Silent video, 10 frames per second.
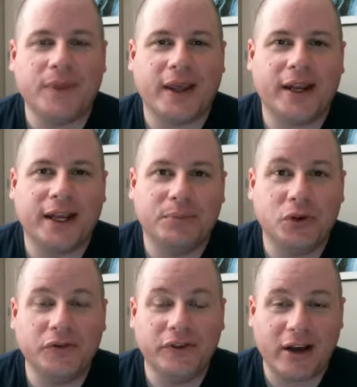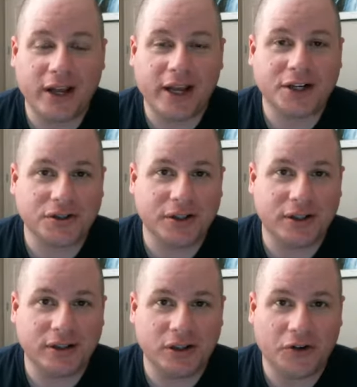and I had moved down
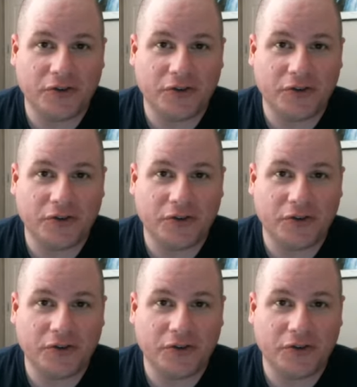actually,